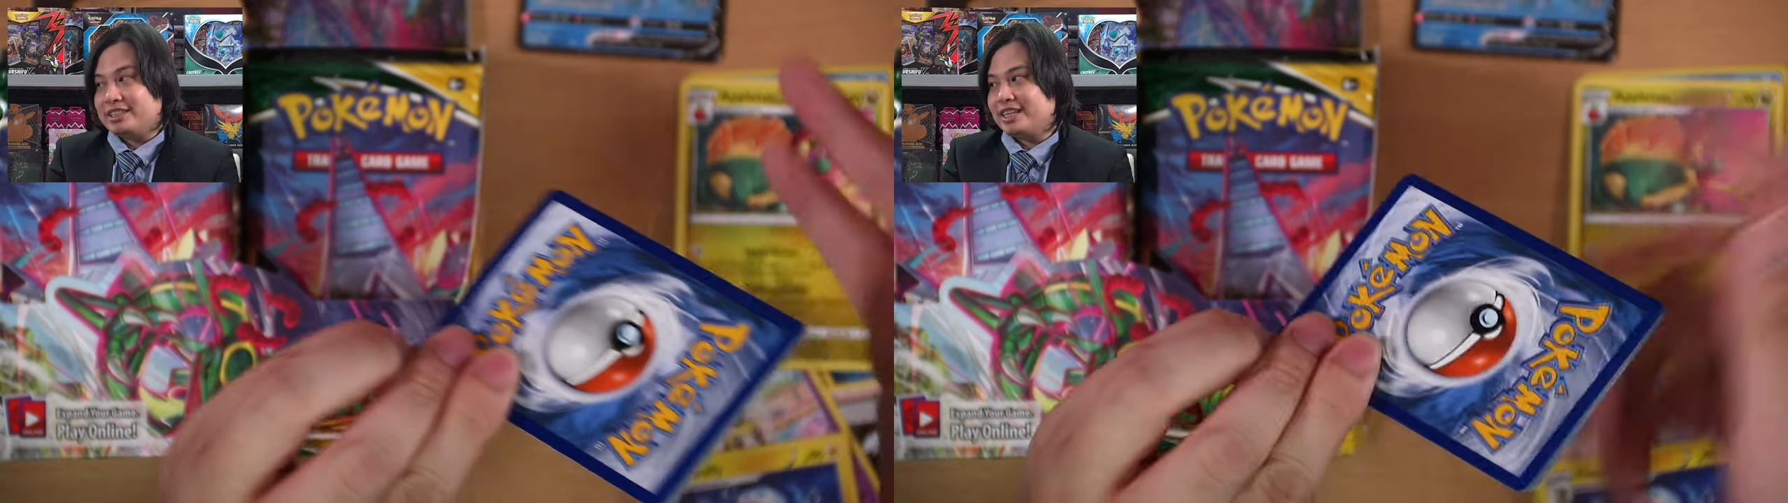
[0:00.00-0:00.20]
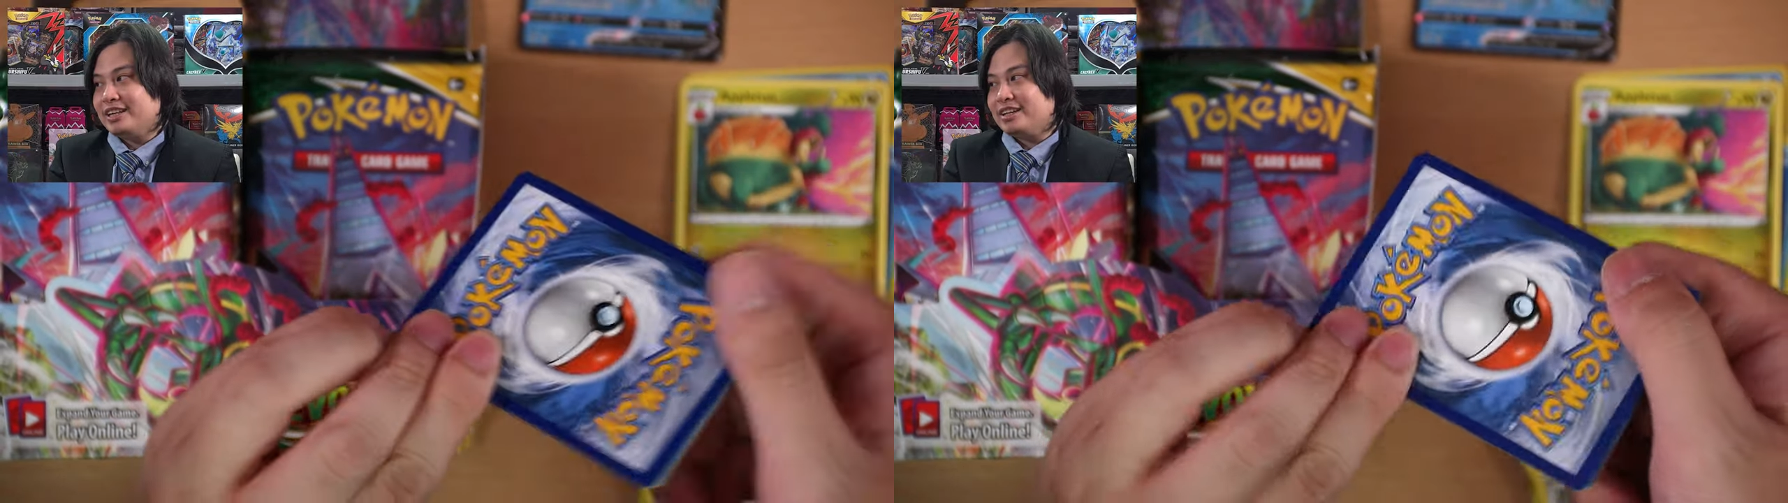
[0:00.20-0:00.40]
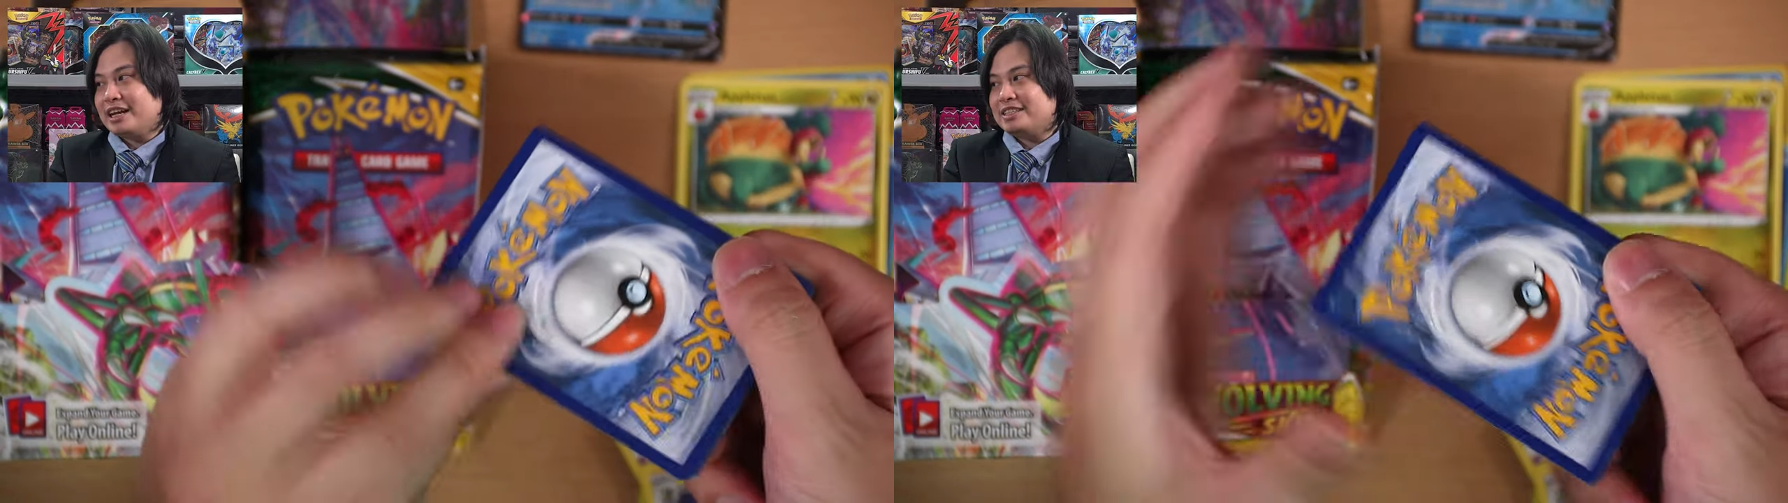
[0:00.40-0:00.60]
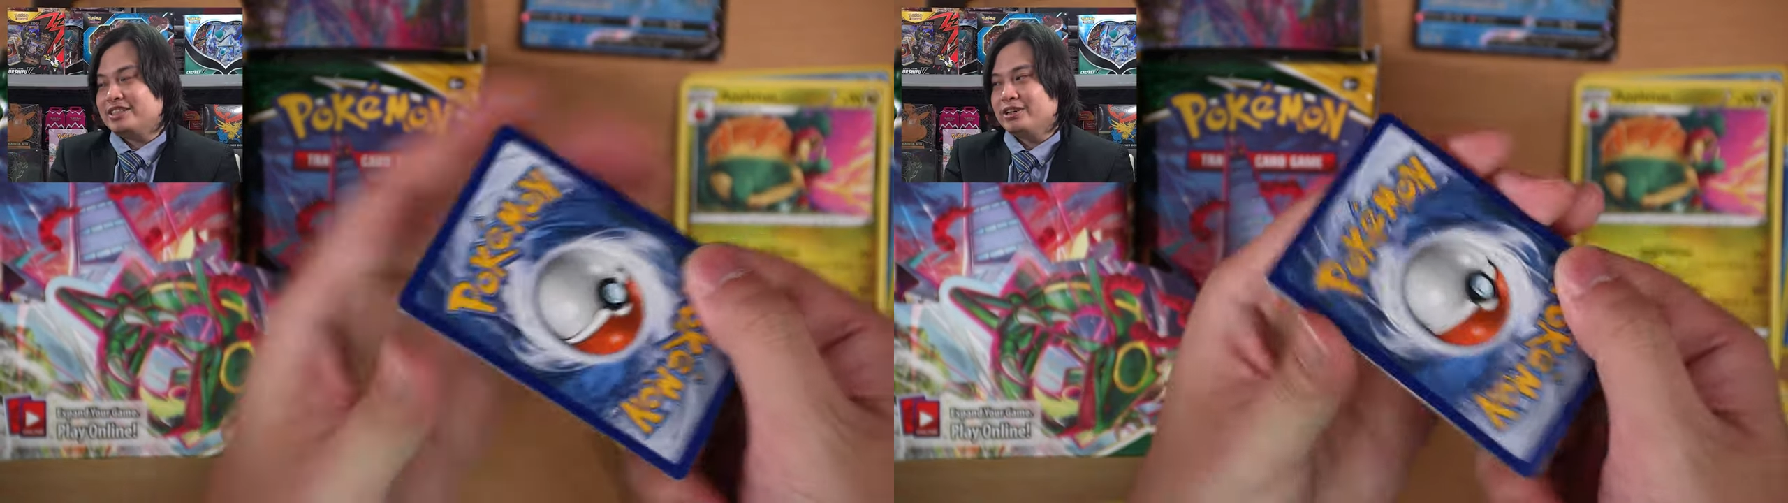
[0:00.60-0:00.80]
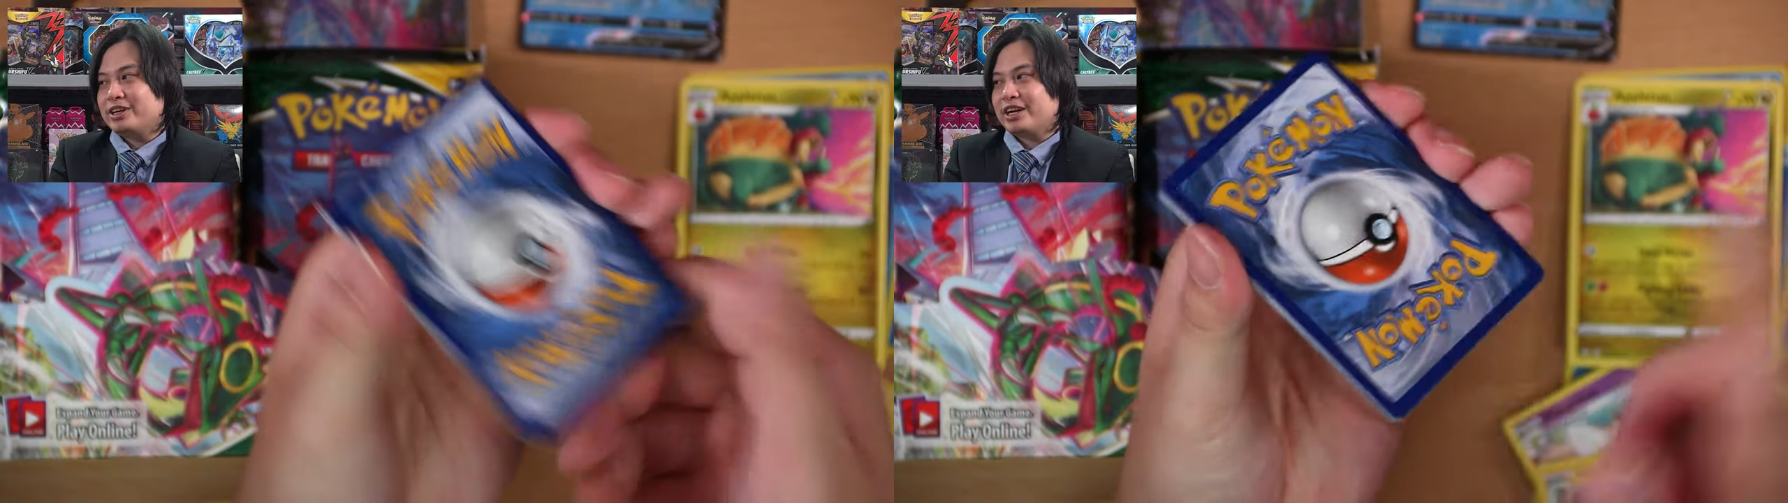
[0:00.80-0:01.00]
see? It has
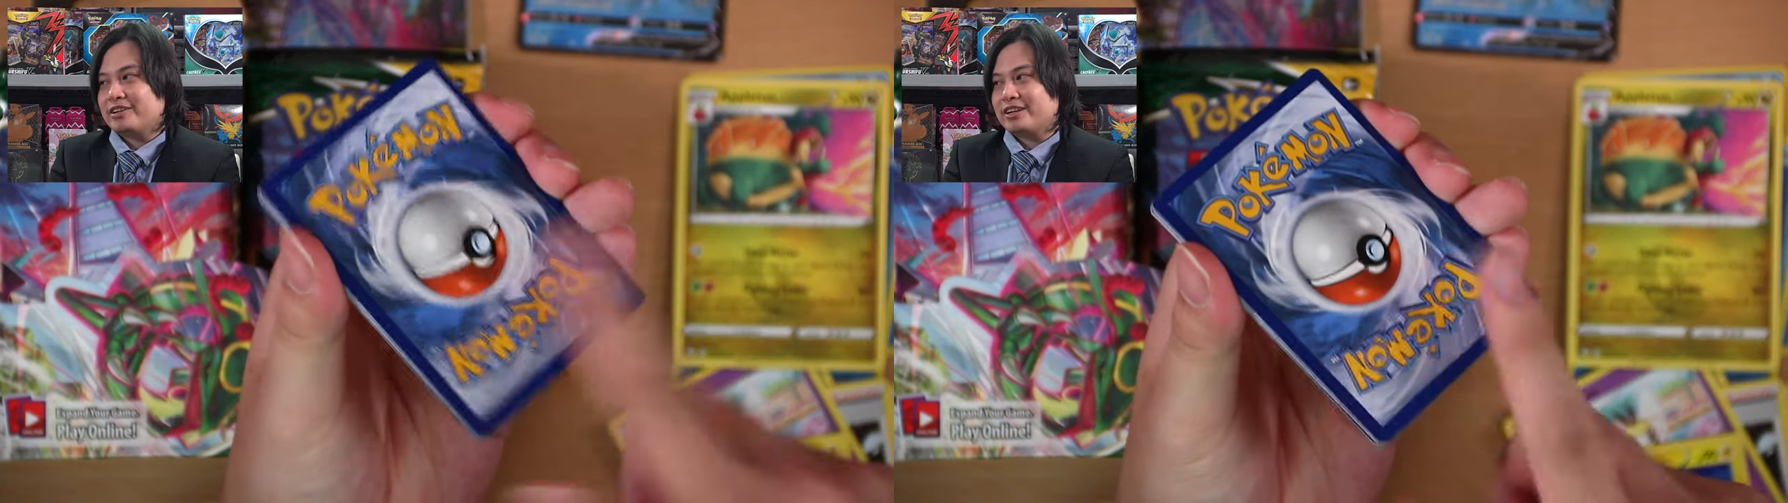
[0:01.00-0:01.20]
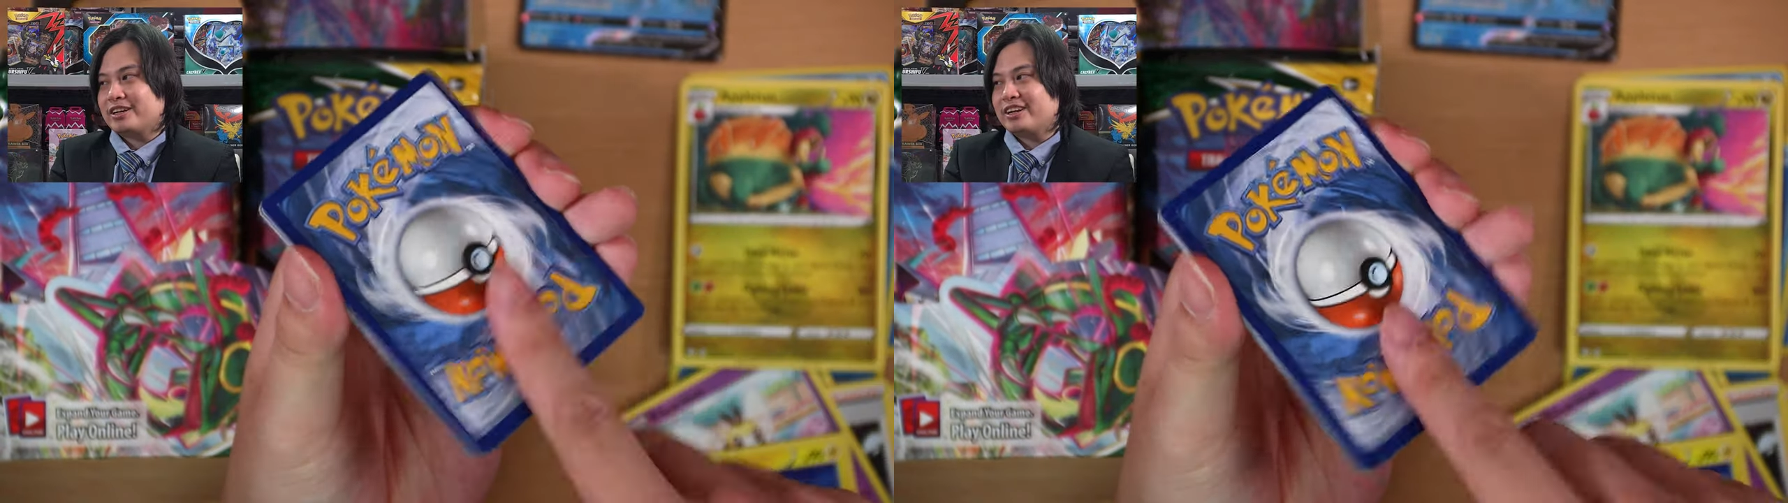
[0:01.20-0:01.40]
no code.